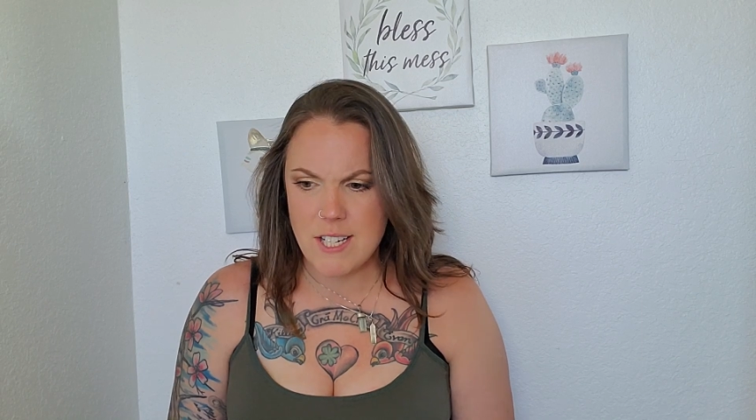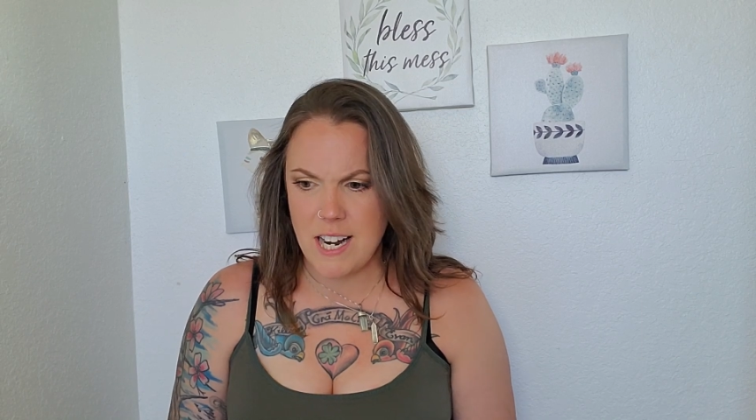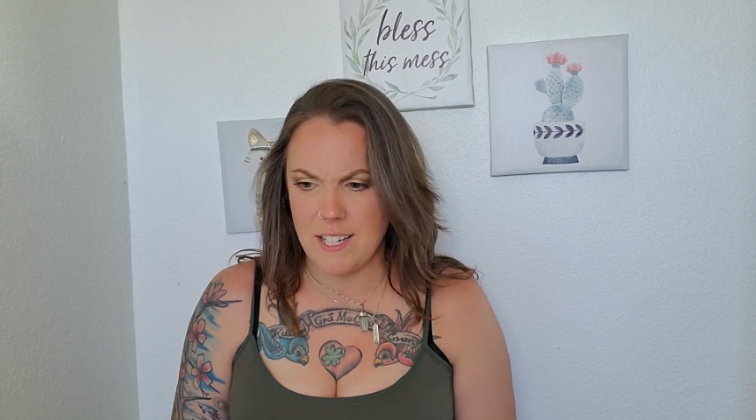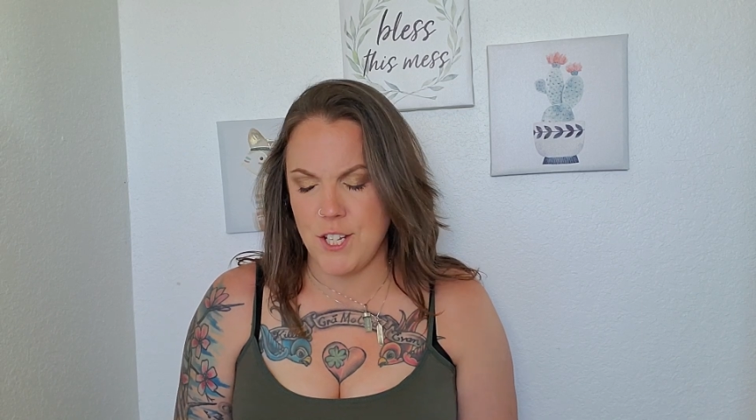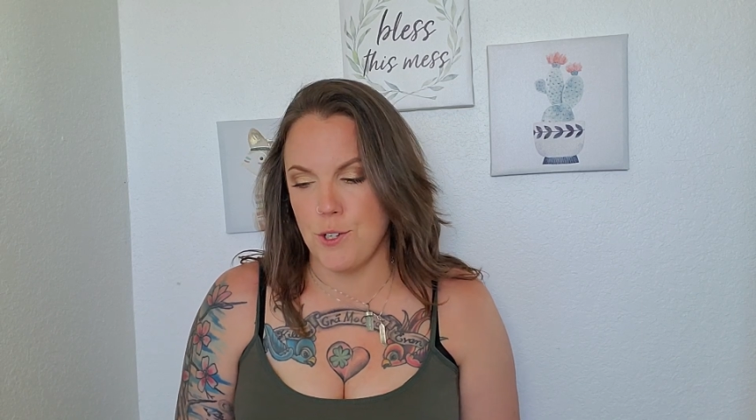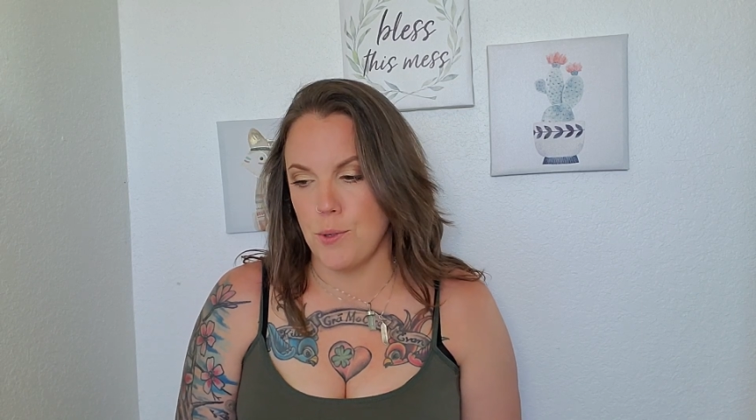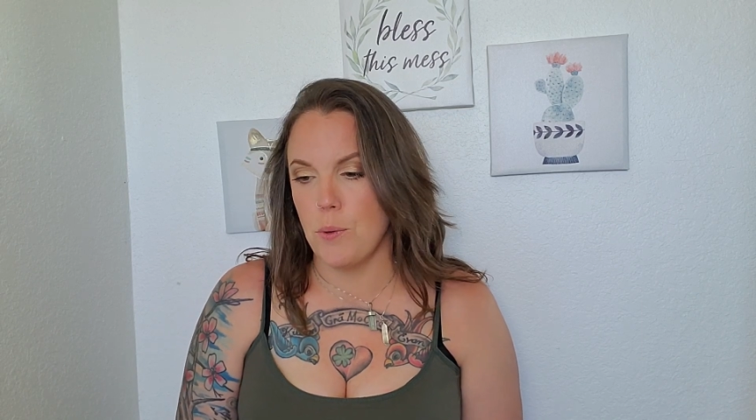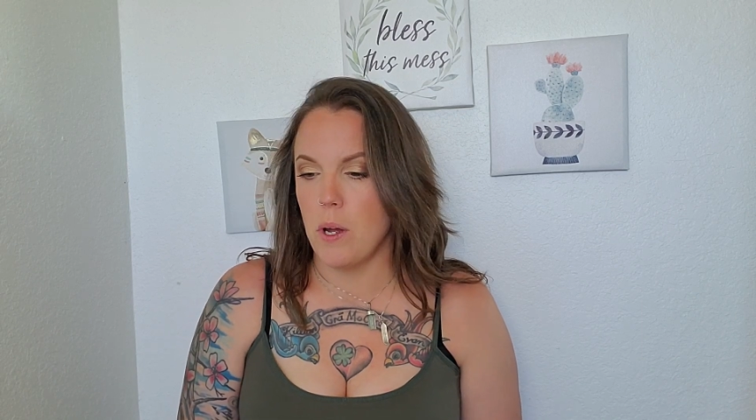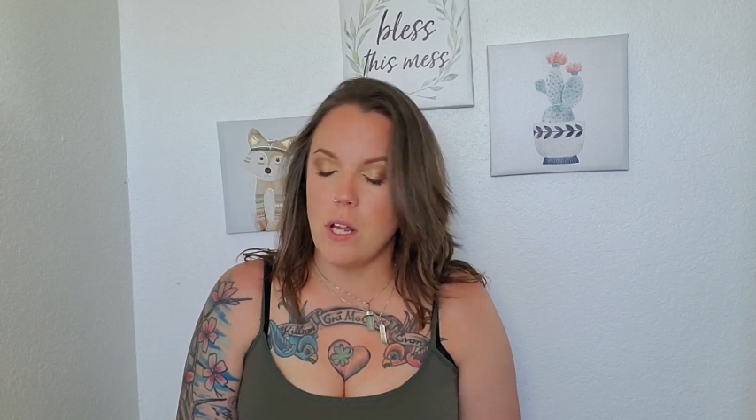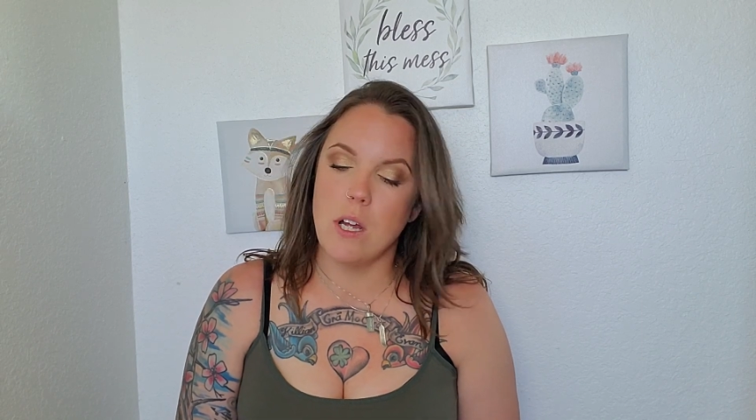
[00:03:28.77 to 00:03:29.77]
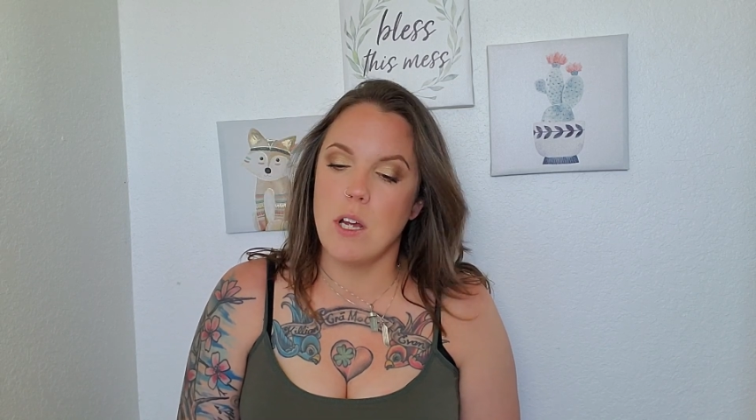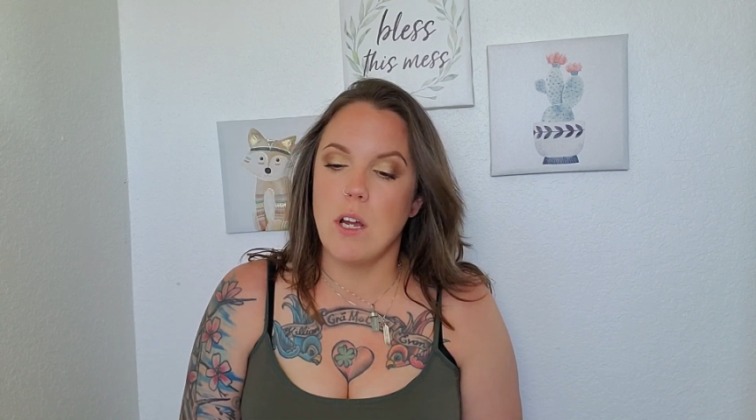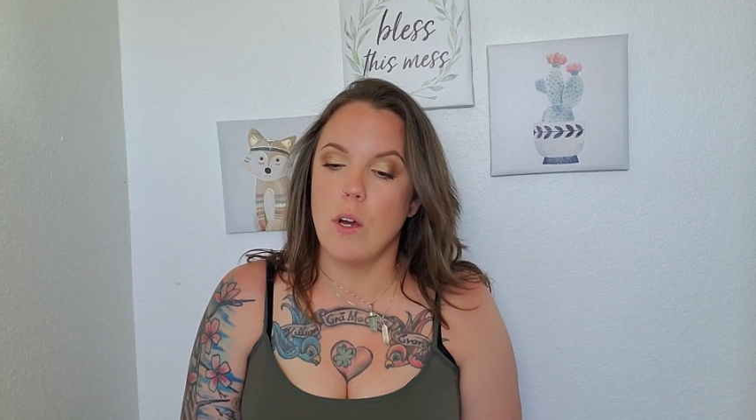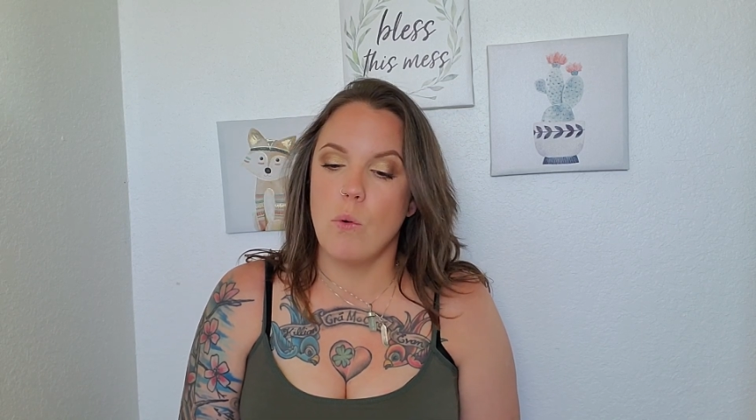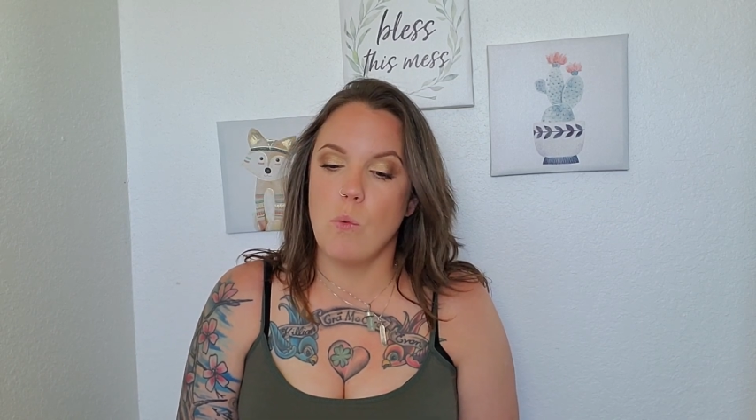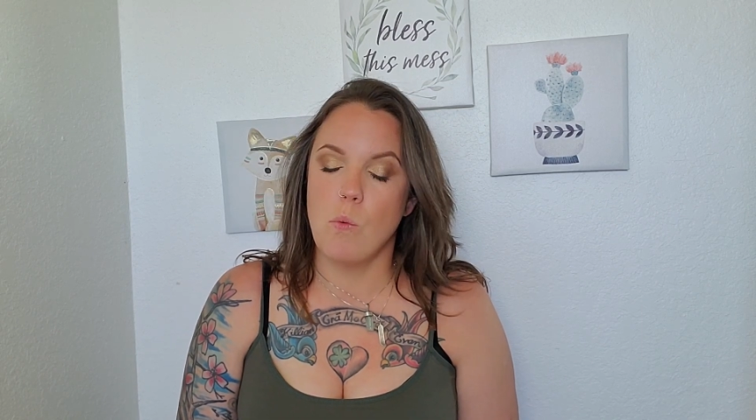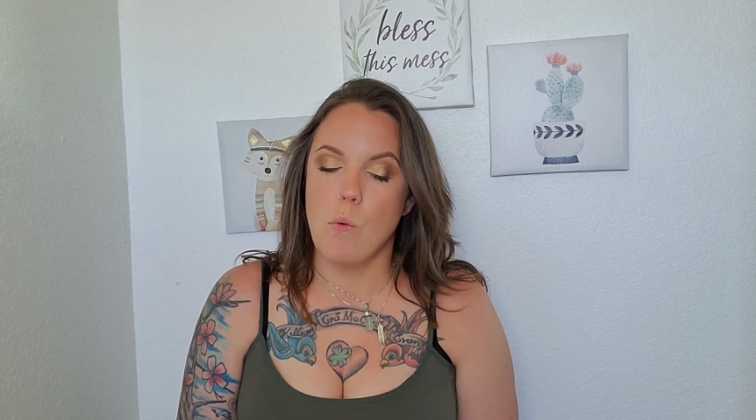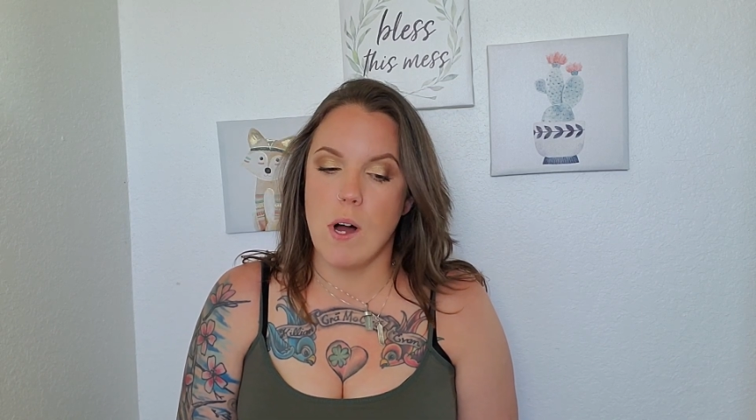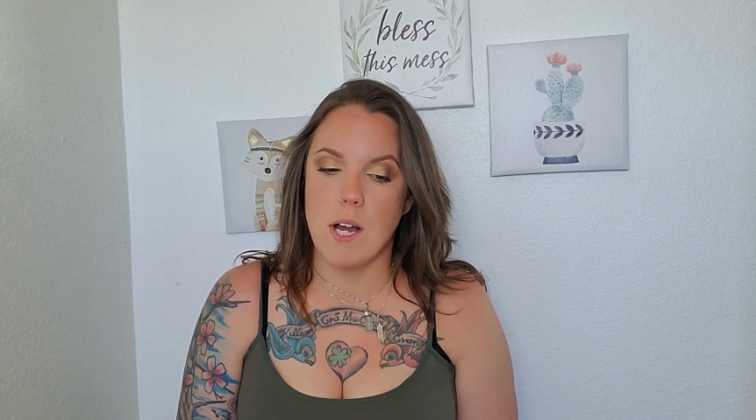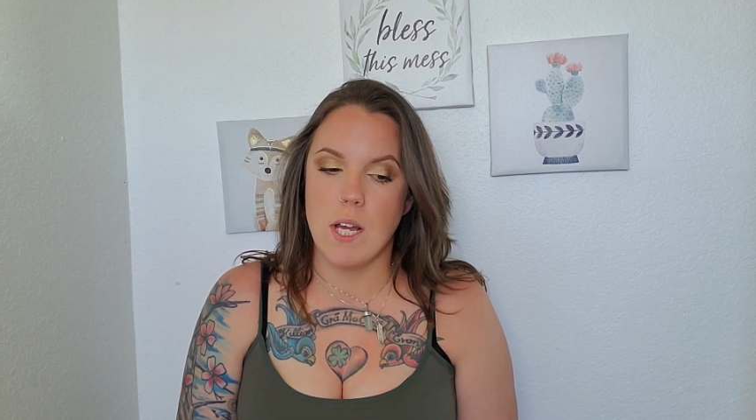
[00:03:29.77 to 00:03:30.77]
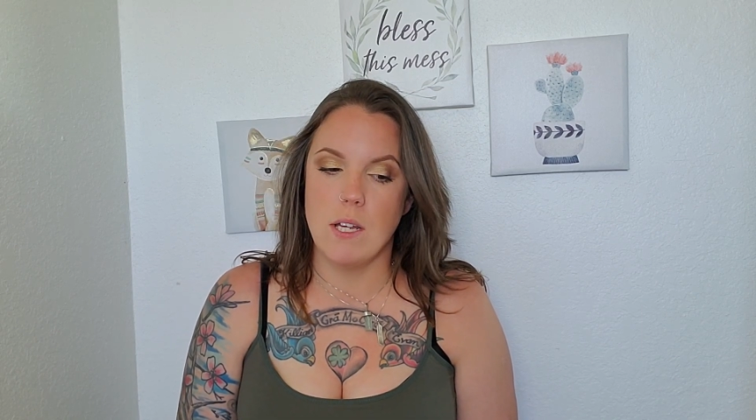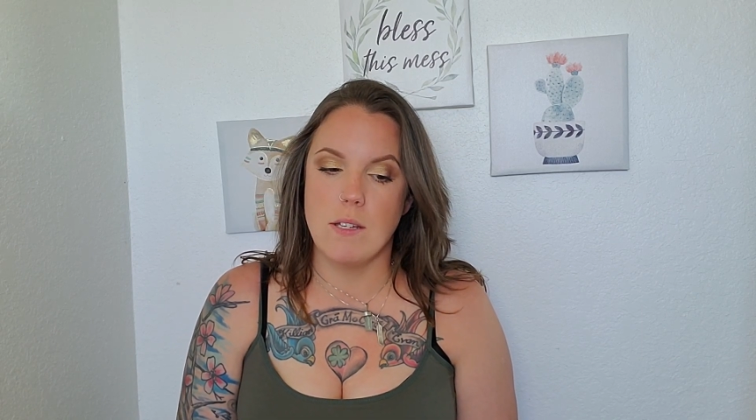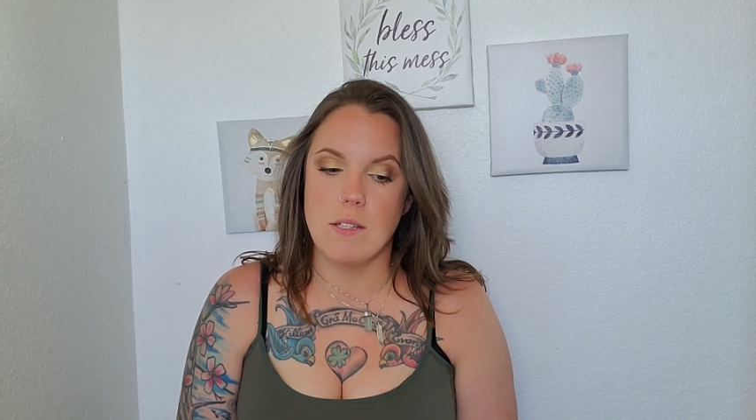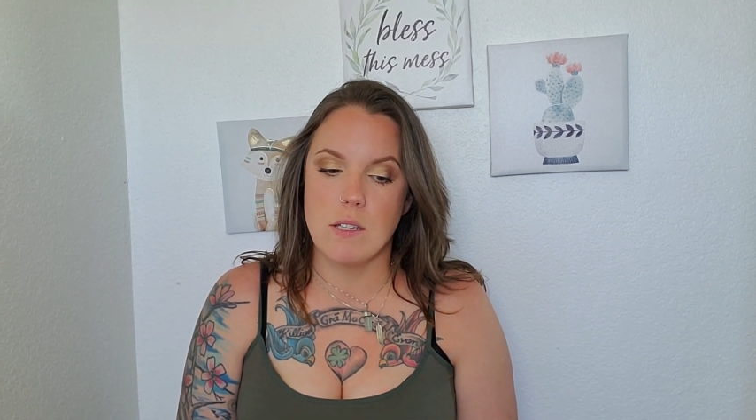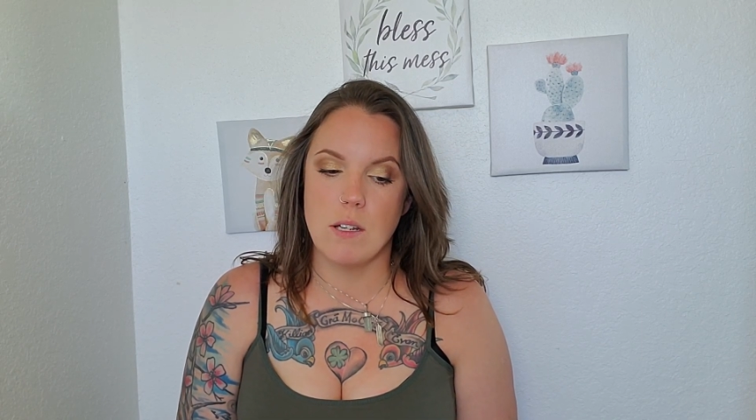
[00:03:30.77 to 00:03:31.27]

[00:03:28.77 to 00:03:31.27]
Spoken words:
tattoo was